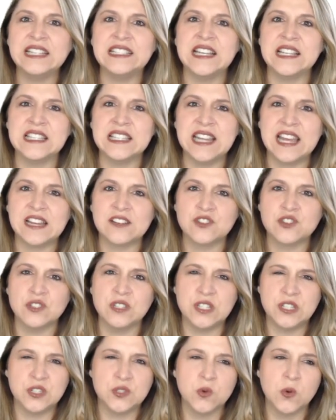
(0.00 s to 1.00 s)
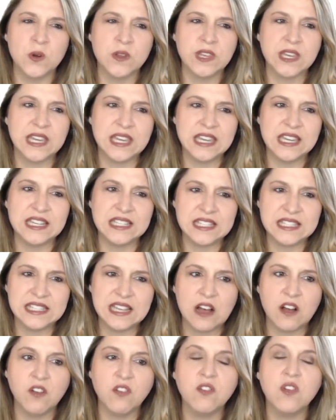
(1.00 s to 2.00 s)
It doesn't actually store the key
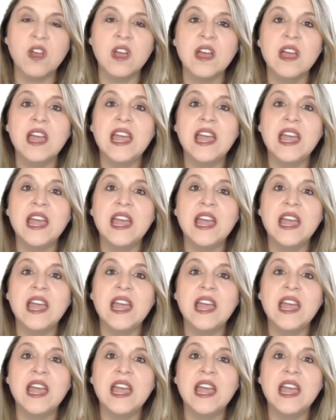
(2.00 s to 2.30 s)
itself.